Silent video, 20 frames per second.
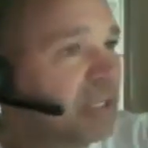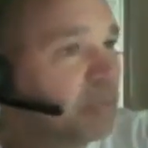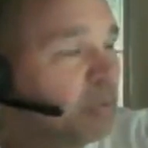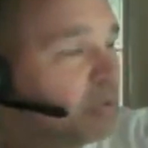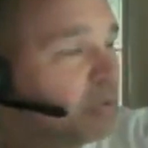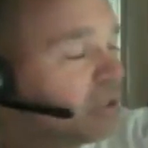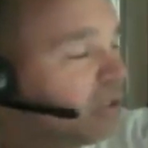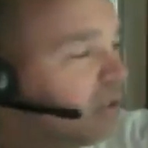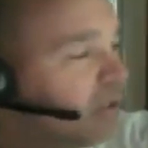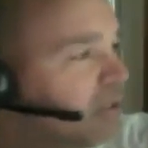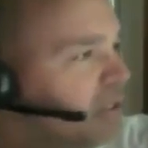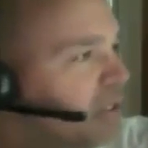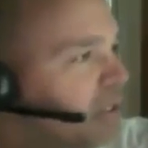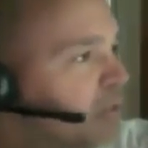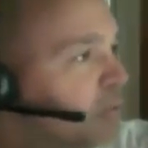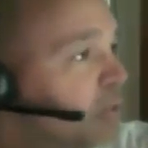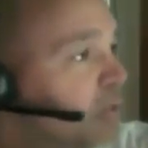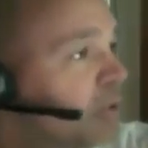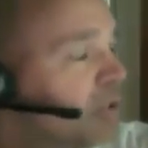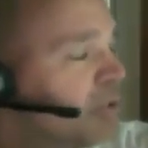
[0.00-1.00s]
and we're gonna
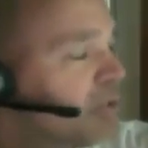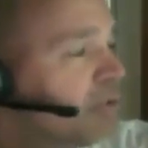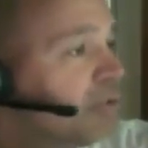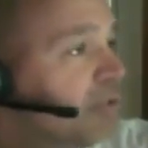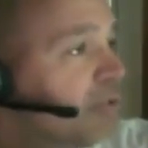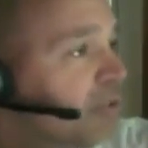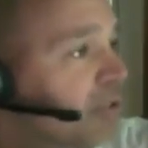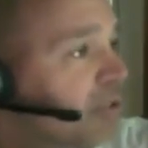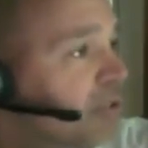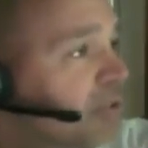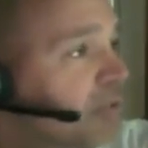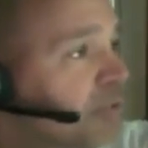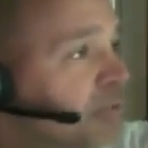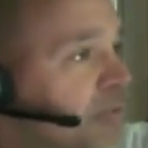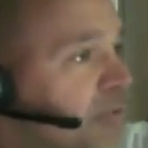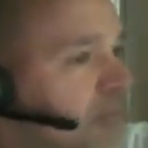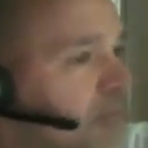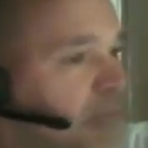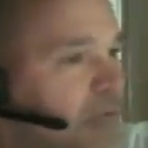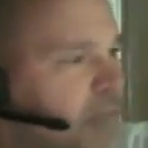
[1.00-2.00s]
we're gonna you know,
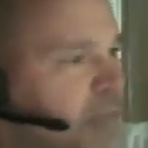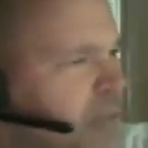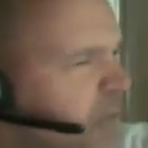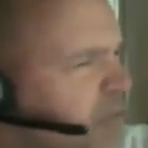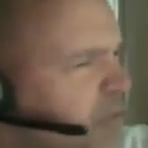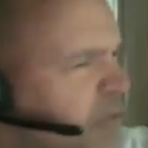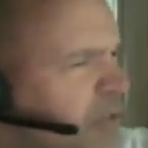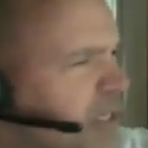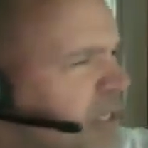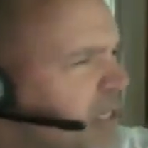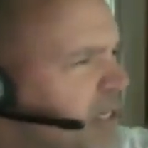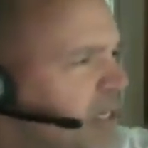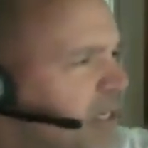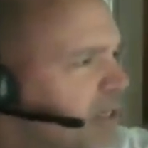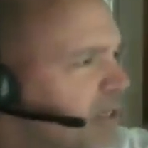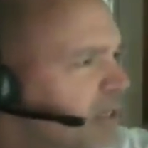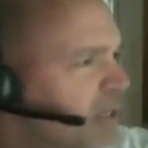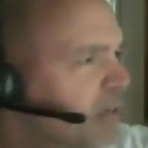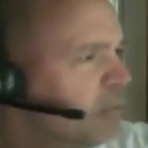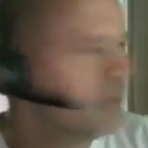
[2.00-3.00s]
people are like,
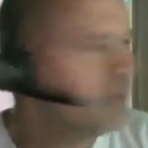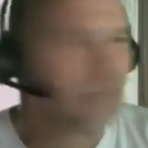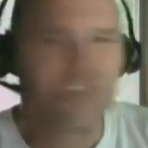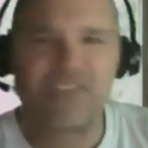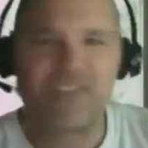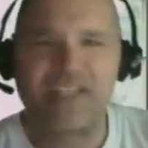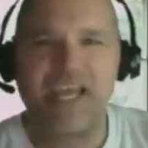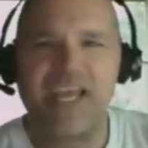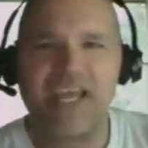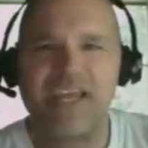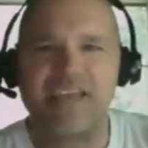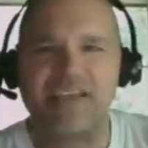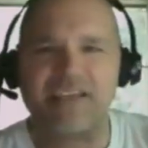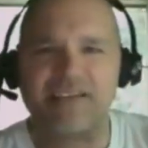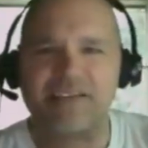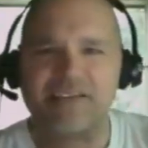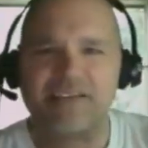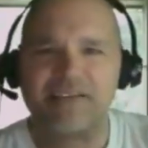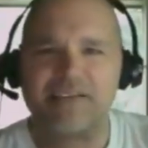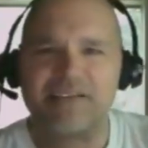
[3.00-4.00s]
I want to stay.
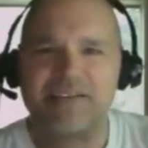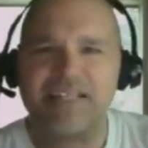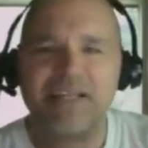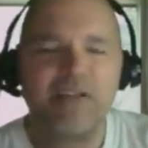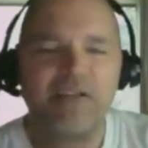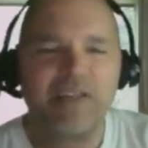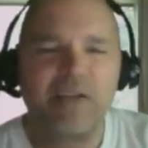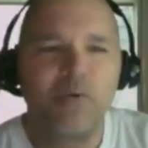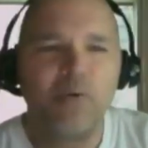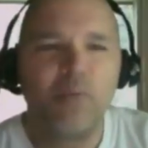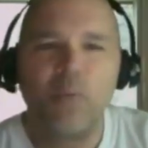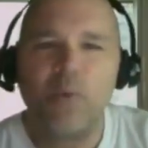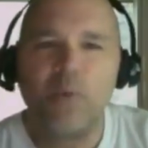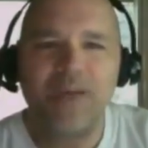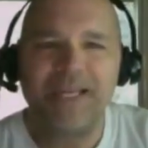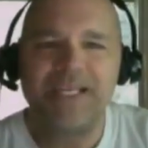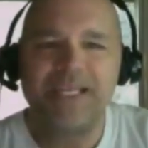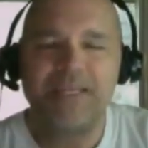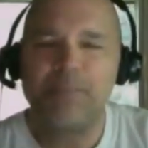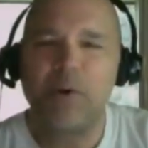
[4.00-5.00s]
They they don't
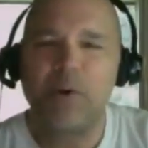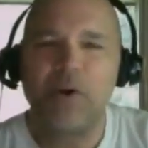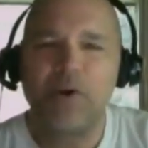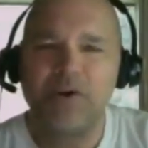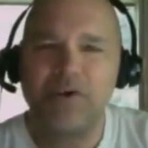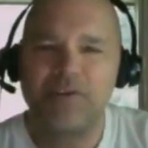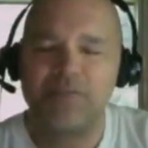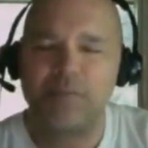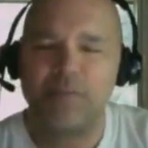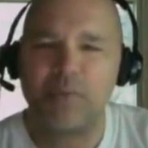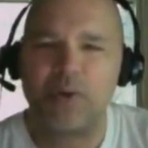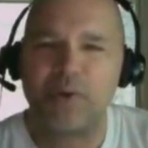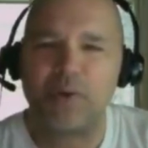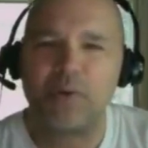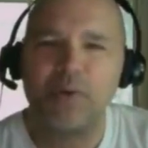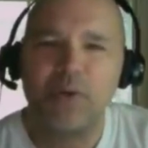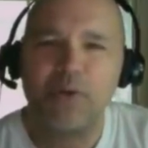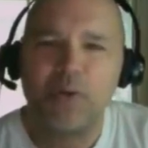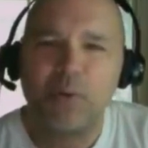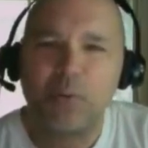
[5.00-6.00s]
want any part of
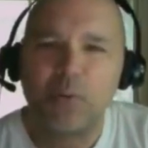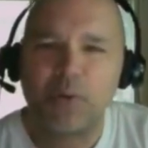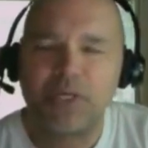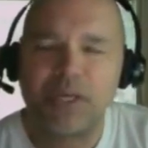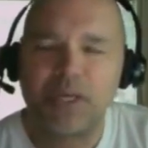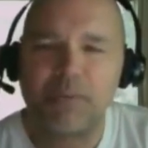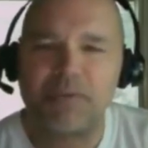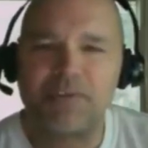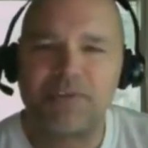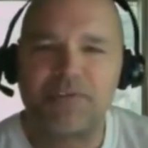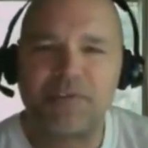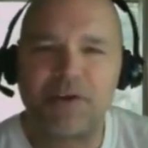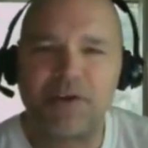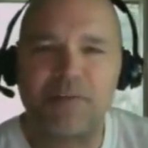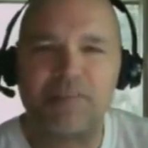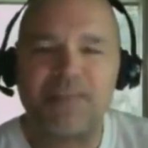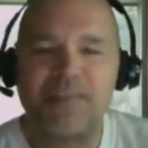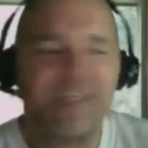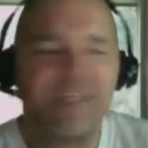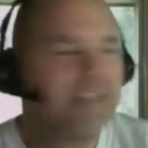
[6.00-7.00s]
where we're coming
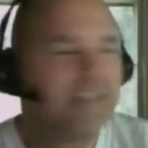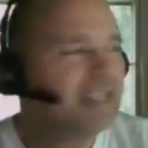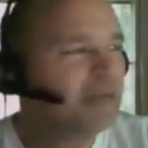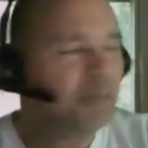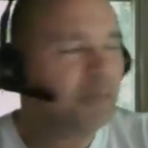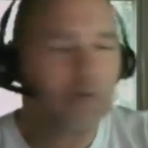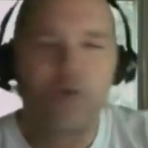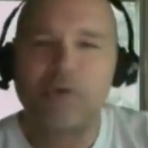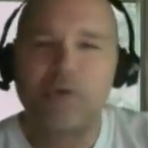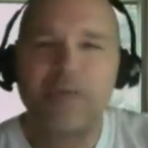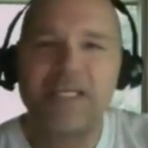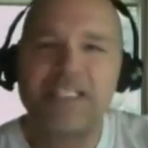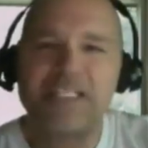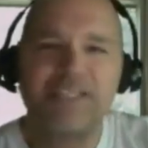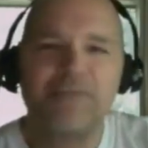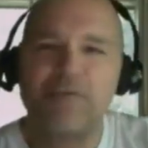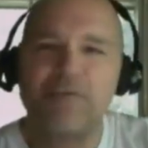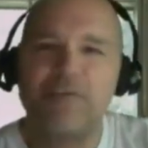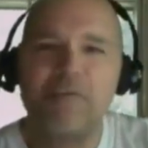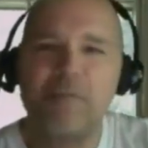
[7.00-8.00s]
from. They think we're crazy
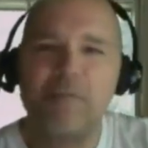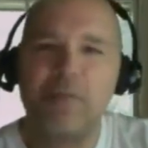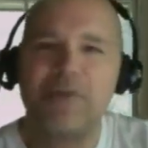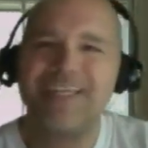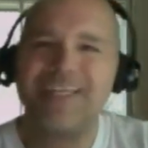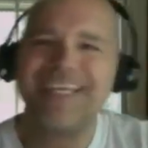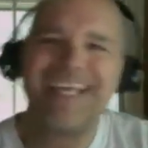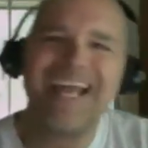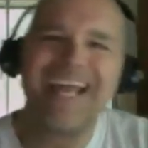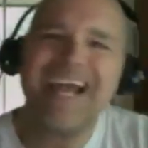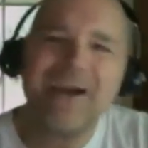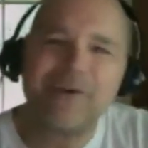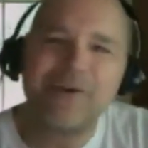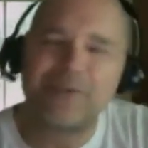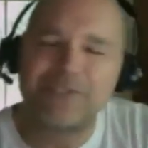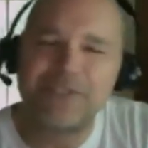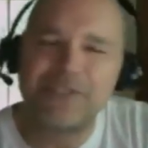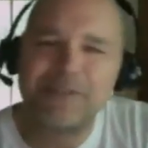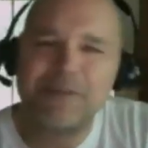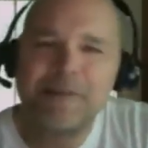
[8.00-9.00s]
for even putting it
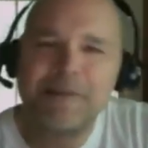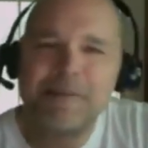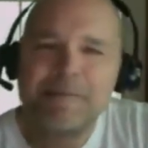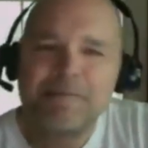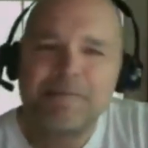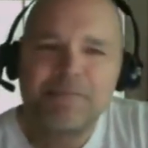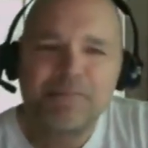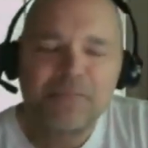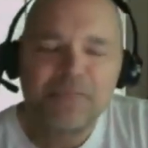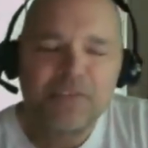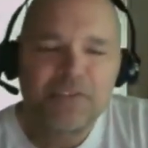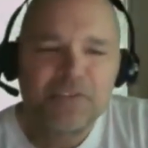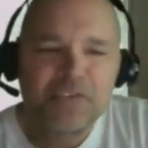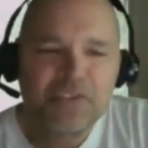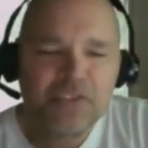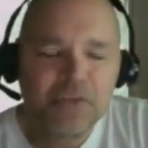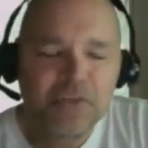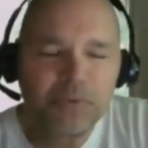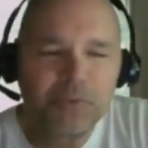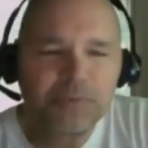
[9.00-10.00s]
out.
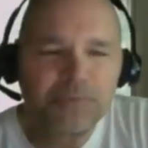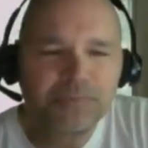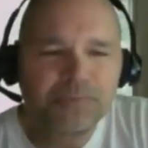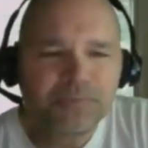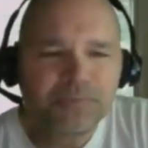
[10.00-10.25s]
So